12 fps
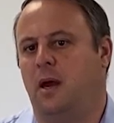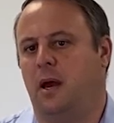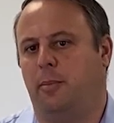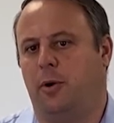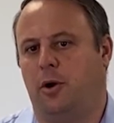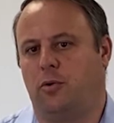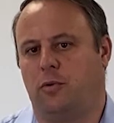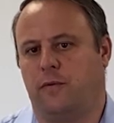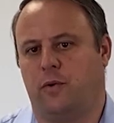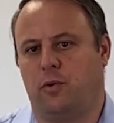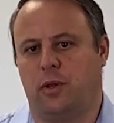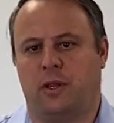Upon
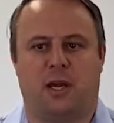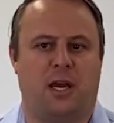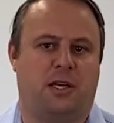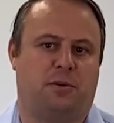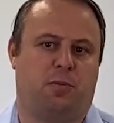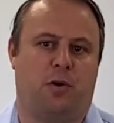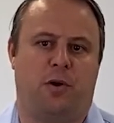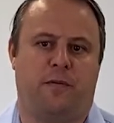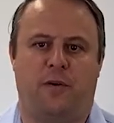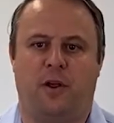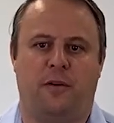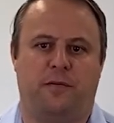reviewing the cash
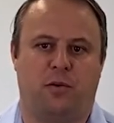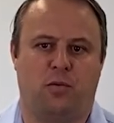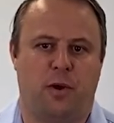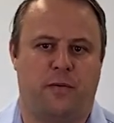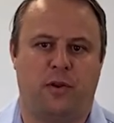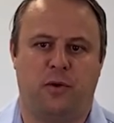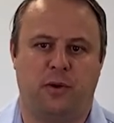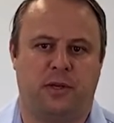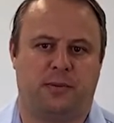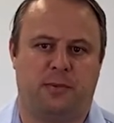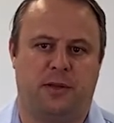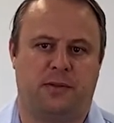profile of your revenue and
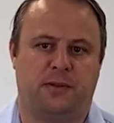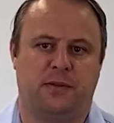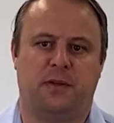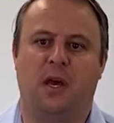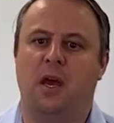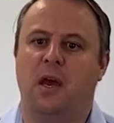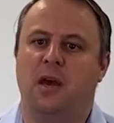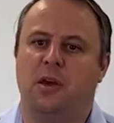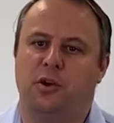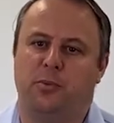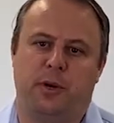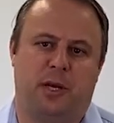expenses,
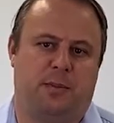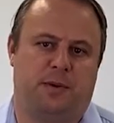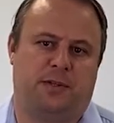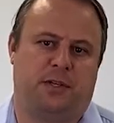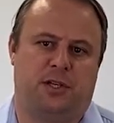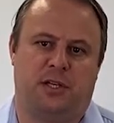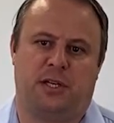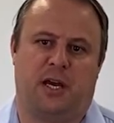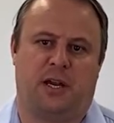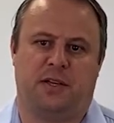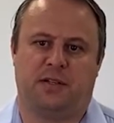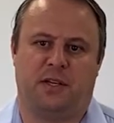you'll be in a position to
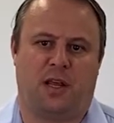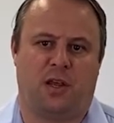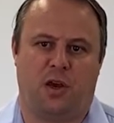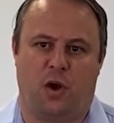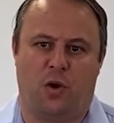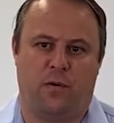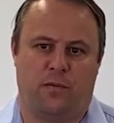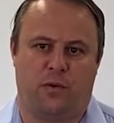understand the overall